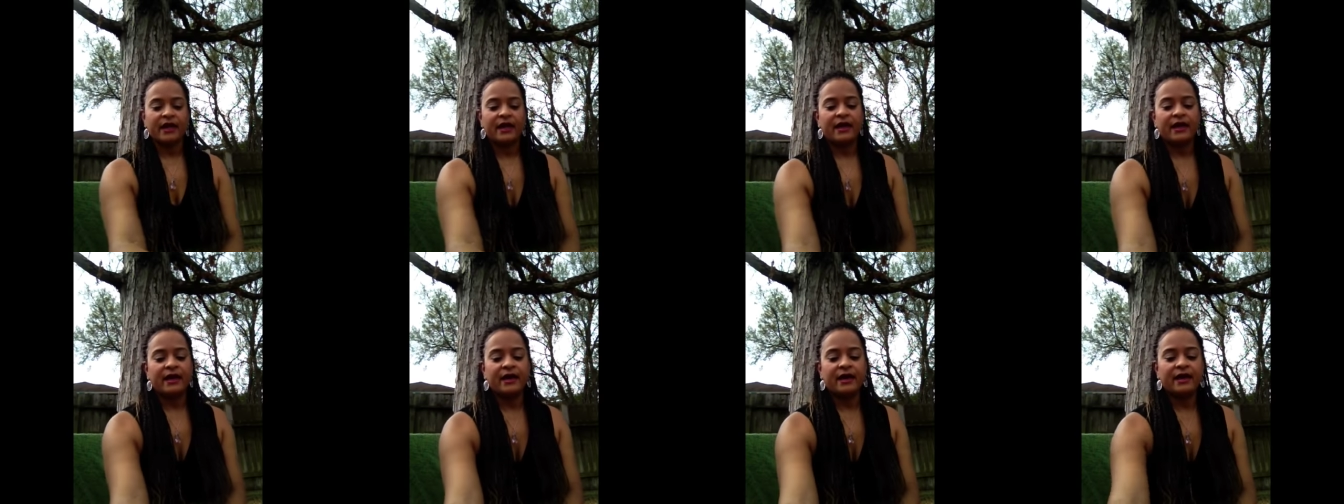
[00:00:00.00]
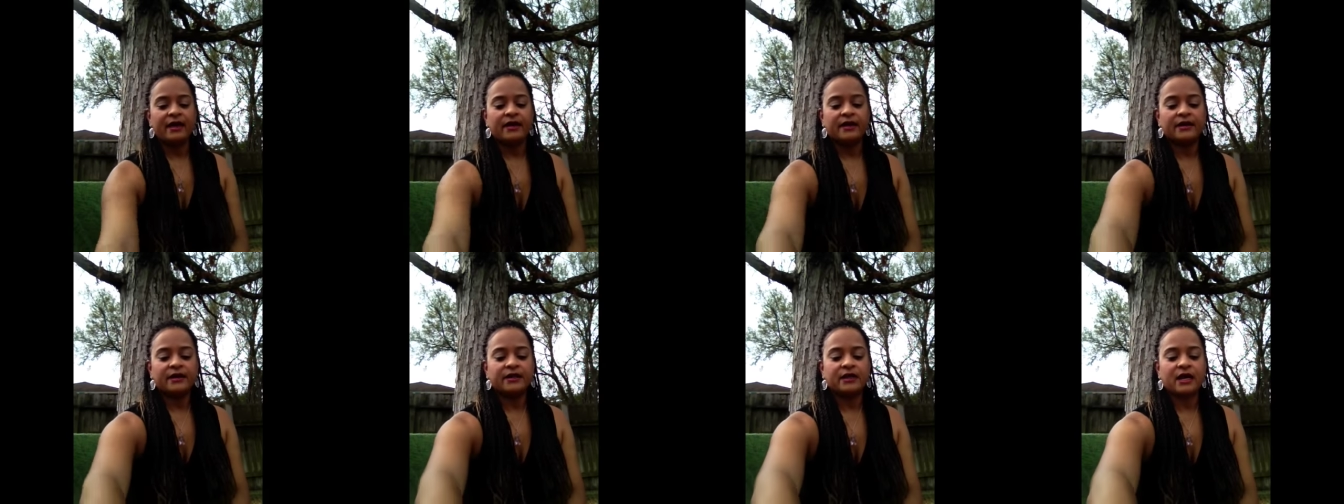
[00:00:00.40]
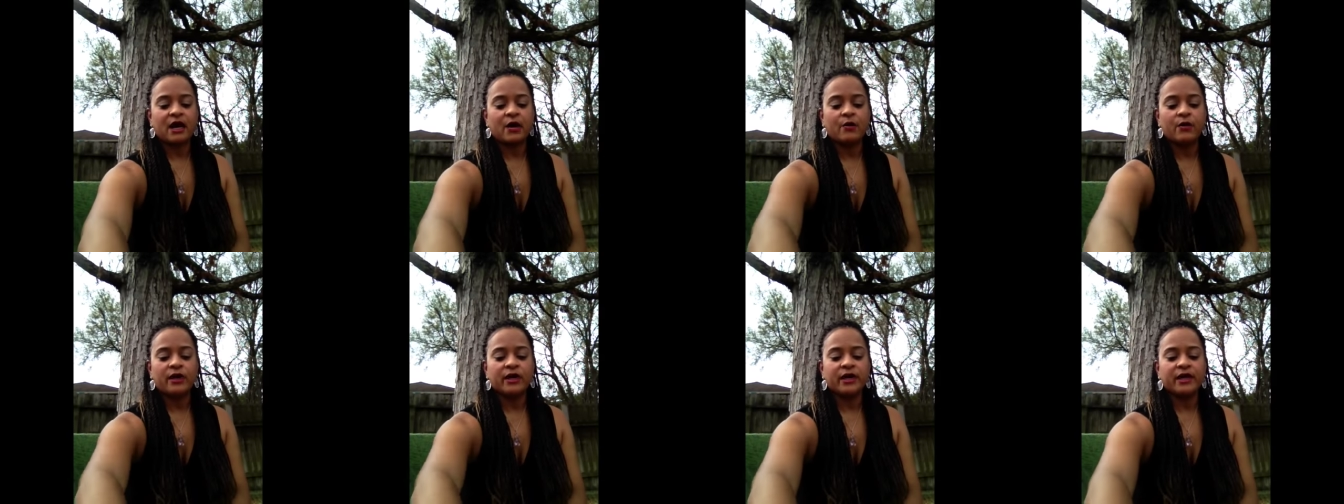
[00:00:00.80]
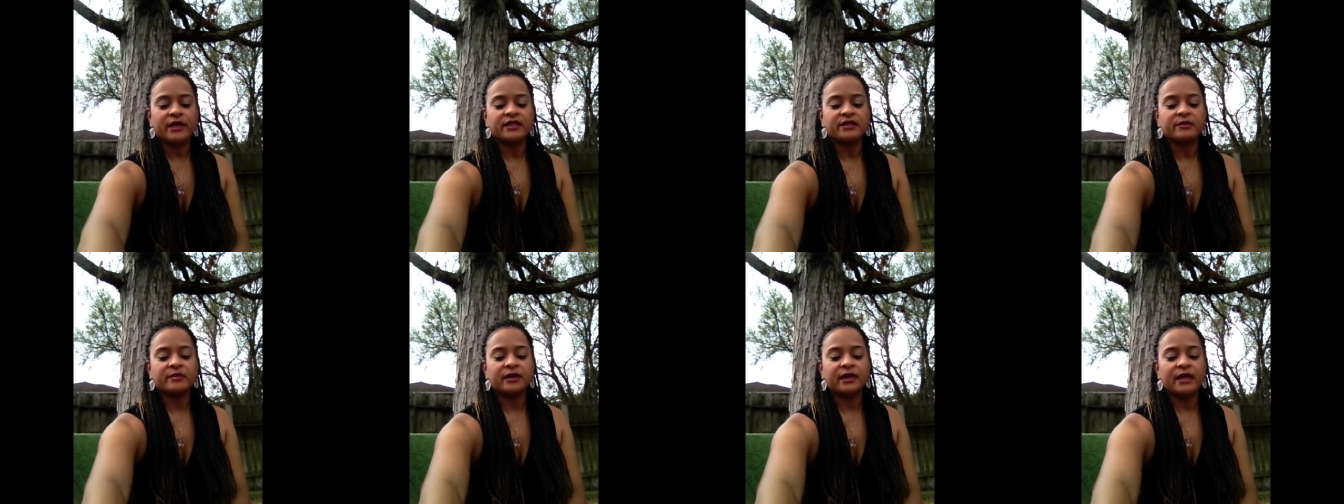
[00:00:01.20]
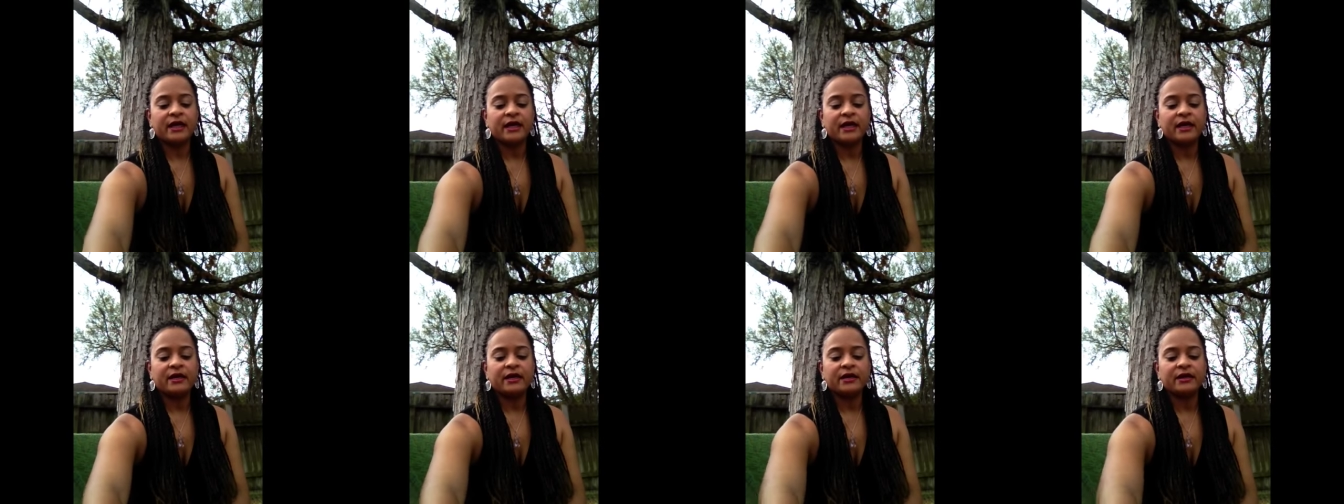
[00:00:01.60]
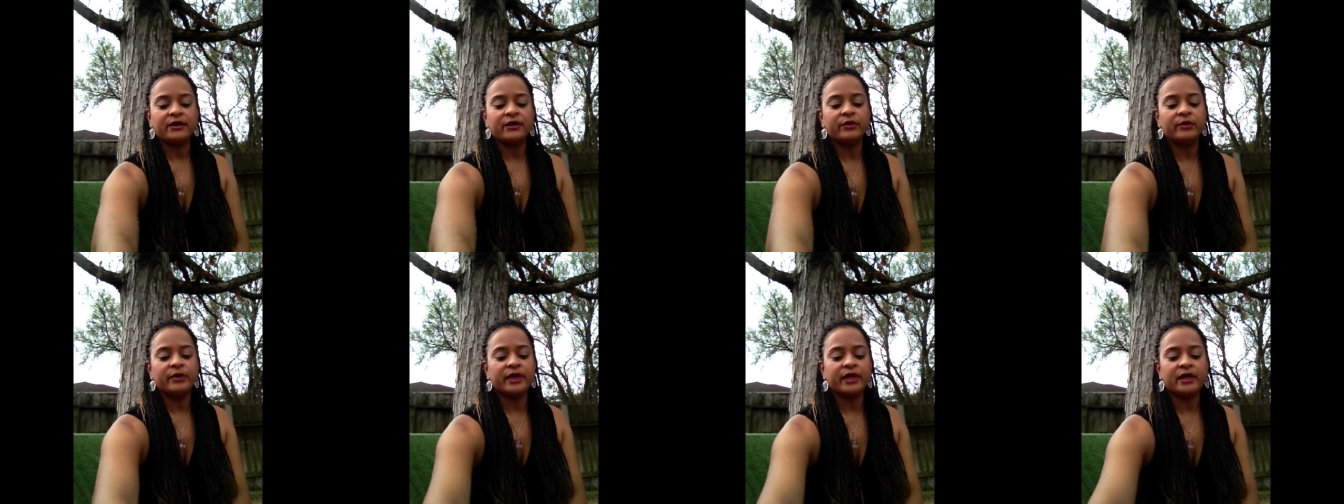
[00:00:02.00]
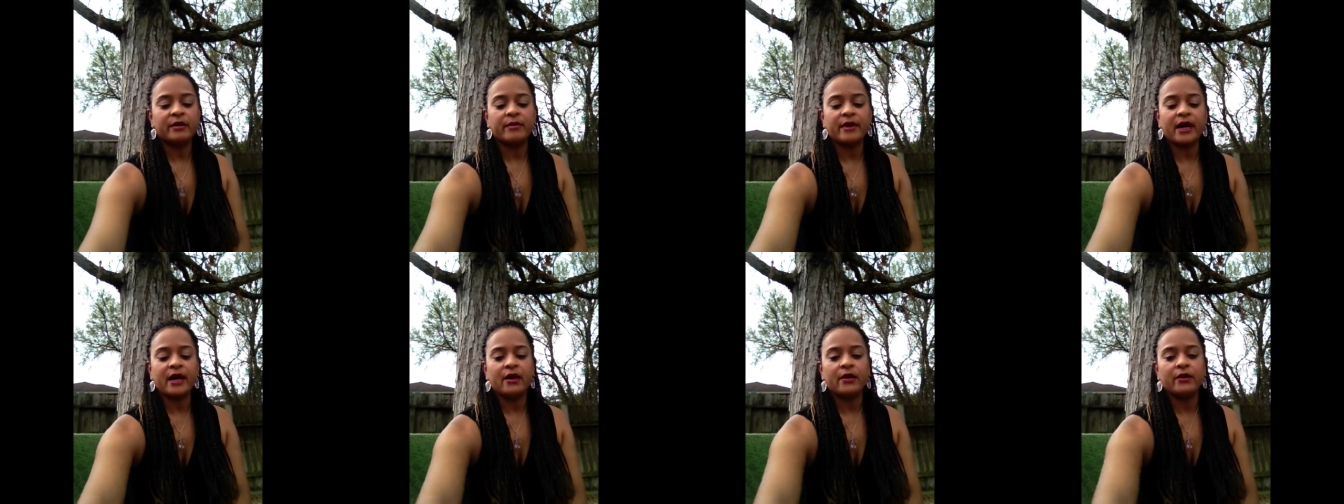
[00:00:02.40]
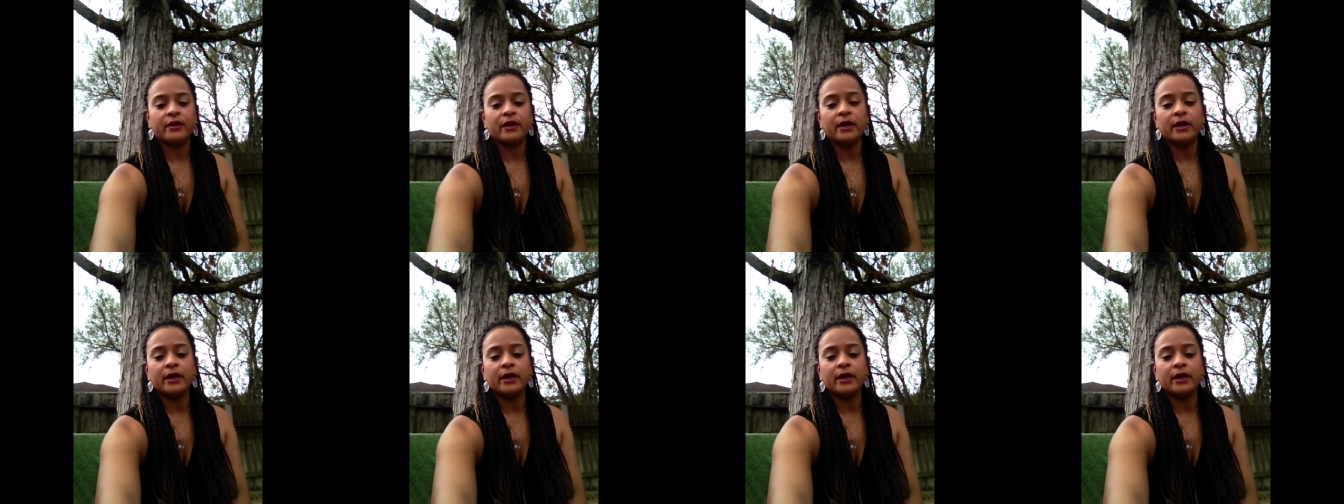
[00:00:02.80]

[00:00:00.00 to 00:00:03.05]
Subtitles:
And I want to explain a little bit about